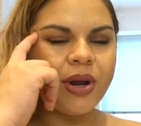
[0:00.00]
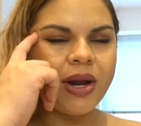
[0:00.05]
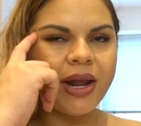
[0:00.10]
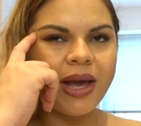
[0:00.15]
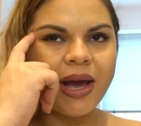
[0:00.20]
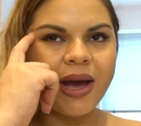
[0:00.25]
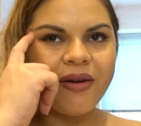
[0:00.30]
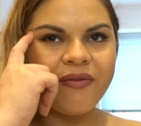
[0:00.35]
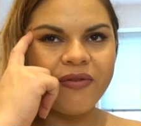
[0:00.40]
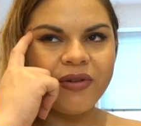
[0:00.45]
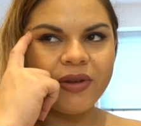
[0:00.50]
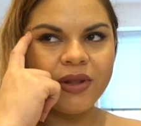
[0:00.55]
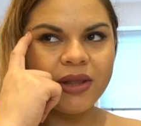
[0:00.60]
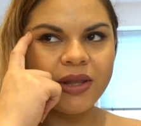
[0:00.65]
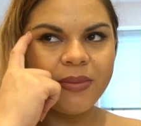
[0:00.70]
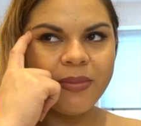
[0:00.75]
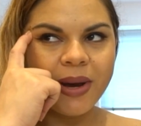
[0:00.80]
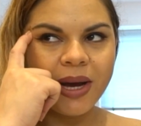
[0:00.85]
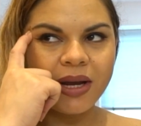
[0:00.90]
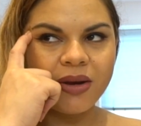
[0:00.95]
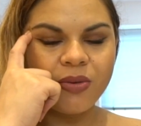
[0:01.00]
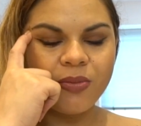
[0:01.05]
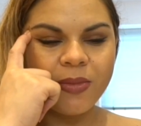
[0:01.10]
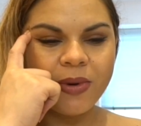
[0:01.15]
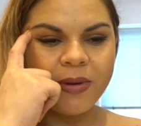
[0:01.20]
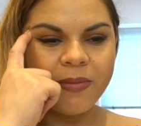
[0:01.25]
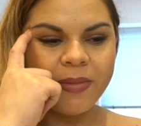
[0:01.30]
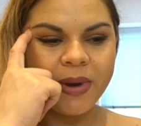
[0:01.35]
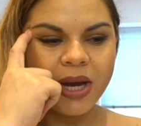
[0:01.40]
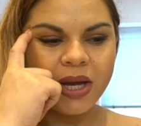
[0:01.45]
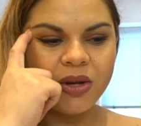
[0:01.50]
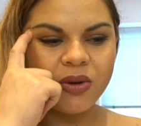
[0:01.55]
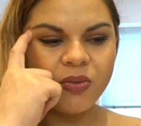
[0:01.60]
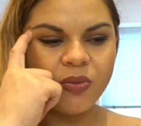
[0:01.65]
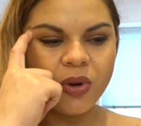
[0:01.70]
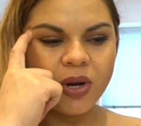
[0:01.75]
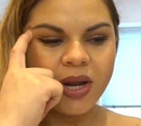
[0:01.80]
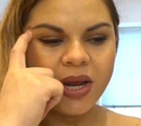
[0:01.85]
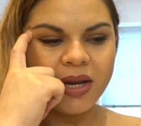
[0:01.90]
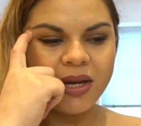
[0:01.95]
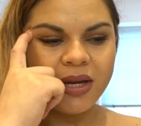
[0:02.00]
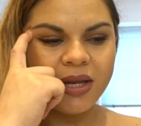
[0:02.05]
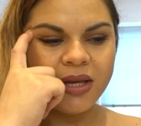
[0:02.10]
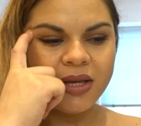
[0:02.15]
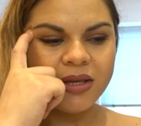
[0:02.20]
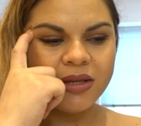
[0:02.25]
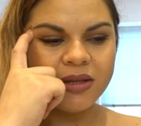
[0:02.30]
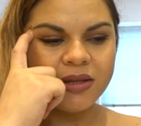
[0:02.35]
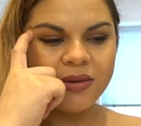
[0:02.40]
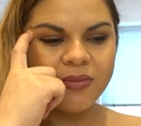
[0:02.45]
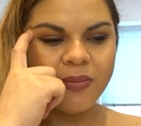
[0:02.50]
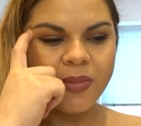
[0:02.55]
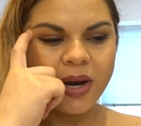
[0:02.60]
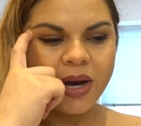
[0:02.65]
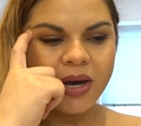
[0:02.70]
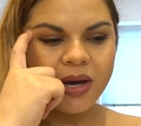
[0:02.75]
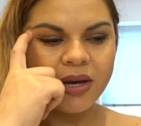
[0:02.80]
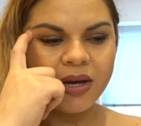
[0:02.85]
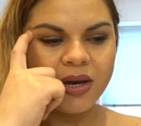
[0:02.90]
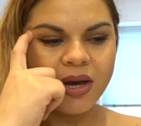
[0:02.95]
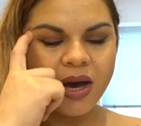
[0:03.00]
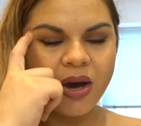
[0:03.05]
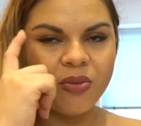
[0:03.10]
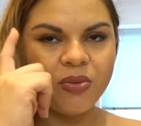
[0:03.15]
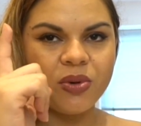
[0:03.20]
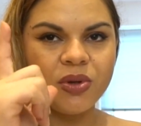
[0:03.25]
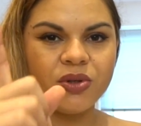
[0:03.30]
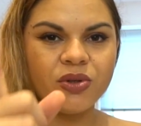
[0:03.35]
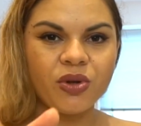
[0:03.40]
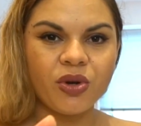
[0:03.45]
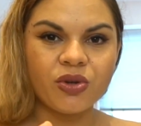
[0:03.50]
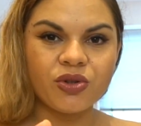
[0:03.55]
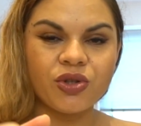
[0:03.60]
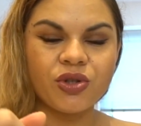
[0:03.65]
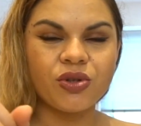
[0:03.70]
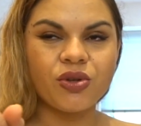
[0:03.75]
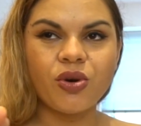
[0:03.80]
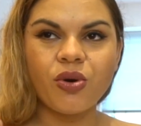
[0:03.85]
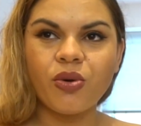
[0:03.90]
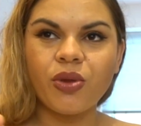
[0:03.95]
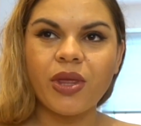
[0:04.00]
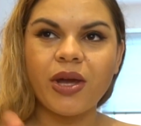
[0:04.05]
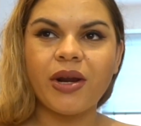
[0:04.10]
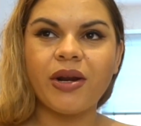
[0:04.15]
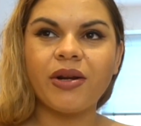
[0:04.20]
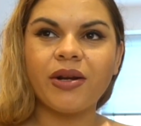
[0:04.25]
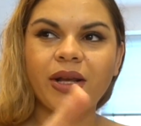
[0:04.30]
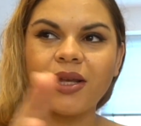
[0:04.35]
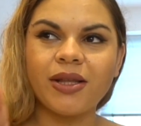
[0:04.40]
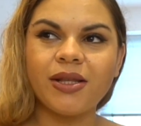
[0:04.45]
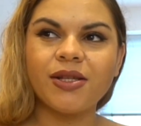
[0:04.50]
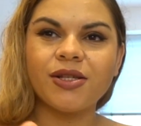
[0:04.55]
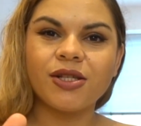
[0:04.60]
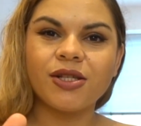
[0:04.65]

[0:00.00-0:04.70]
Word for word: Well, I have in the back of my mind what I need, but I will just go there, get the